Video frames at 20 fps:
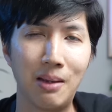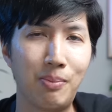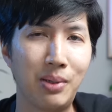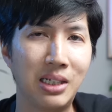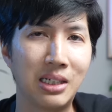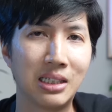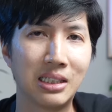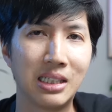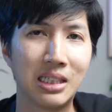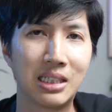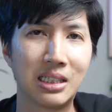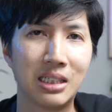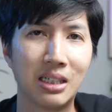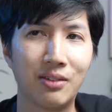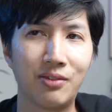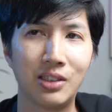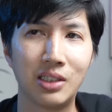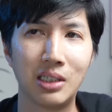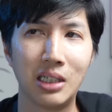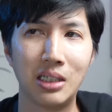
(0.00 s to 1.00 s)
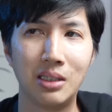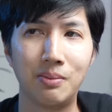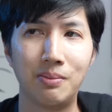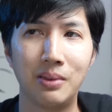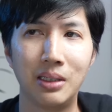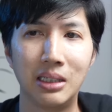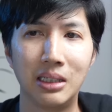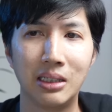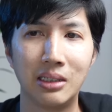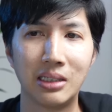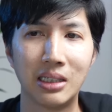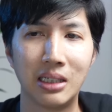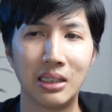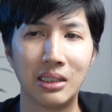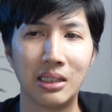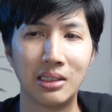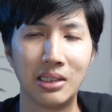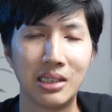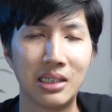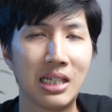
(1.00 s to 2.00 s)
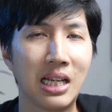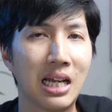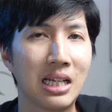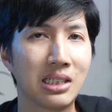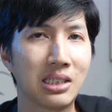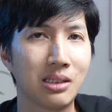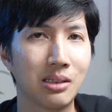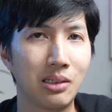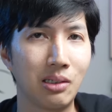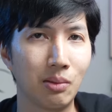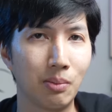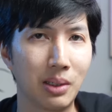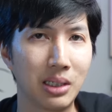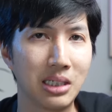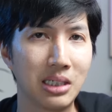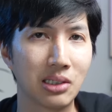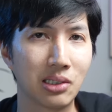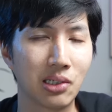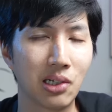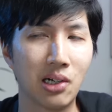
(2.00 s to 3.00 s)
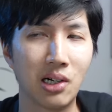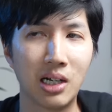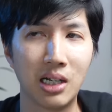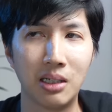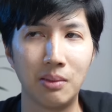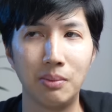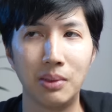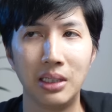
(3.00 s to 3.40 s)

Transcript: opinion on this stuff is there's a chance that your money is gone.